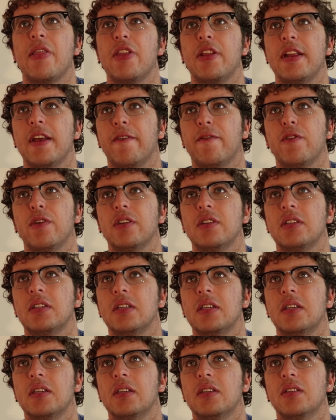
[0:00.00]
the
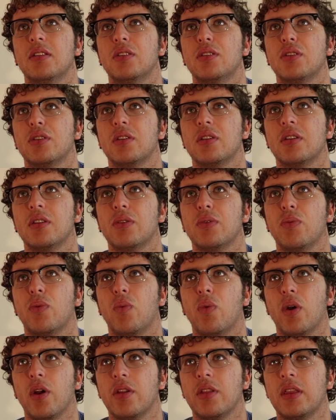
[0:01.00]
difference is
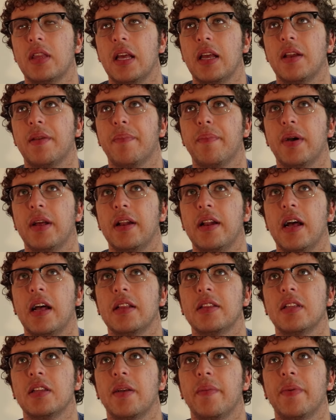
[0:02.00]
worth it, but
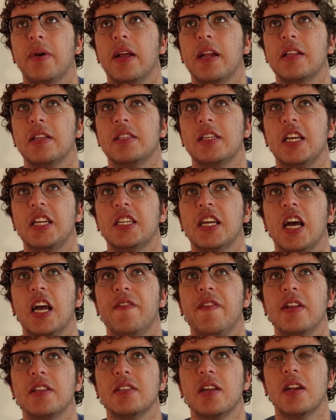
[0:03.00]
not. But at the same
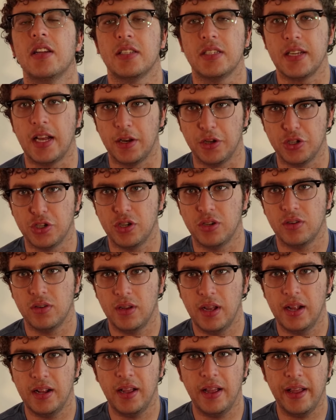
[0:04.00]
time, it's not essential.
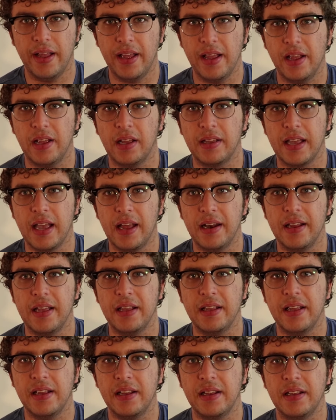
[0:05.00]
It, it, again,
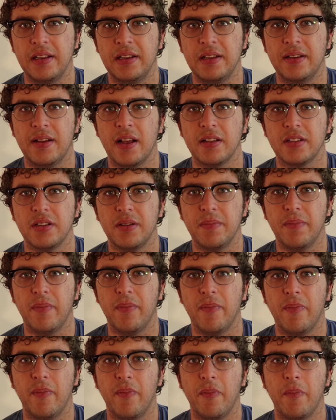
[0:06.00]
it, it
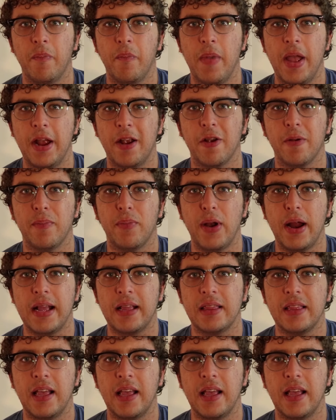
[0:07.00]
doesn't make or break